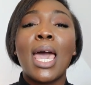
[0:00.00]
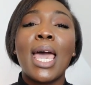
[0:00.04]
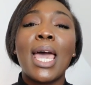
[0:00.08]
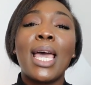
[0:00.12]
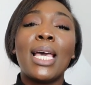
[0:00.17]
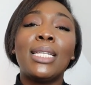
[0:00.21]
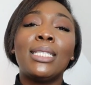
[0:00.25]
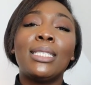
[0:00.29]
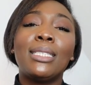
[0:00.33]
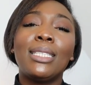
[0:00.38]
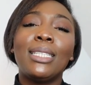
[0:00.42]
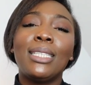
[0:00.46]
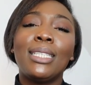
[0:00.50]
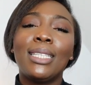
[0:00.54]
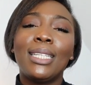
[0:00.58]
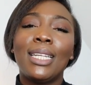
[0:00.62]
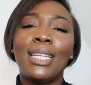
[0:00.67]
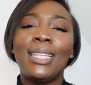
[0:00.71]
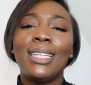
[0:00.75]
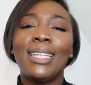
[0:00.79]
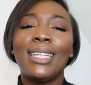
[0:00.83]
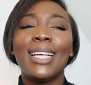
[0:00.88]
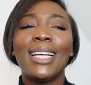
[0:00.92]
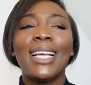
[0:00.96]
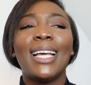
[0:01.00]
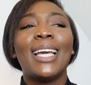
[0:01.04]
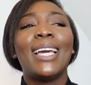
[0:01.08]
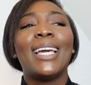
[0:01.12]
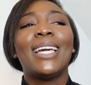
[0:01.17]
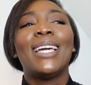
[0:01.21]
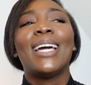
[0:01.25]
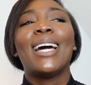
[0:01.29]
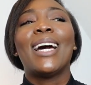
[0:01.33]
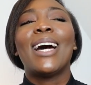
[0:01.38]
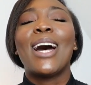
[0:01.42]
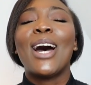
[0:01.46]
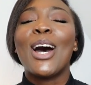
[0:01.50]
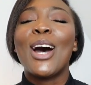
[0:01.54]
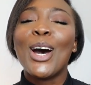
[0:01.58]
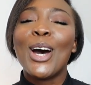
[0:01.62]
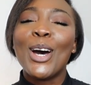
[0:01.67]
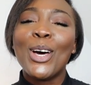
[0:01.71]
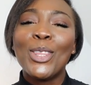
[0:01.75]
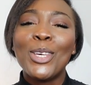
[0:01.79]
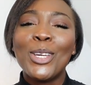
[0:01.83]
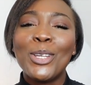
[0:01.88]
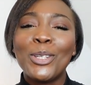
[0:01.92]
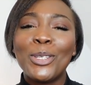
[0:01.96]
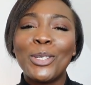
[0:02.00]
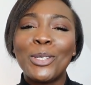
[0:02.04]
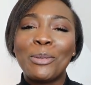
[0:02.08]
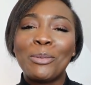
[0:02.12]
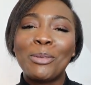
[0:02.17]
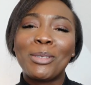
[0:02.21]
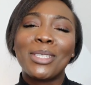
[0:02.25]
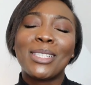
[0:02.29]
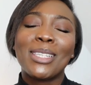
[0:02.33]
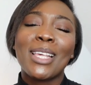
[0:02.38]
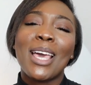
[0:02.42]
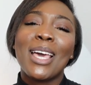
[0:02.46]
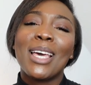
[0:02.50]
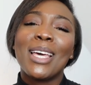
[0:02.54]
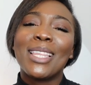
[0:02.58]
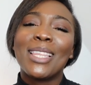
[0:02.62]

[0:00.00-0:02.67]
And in other news,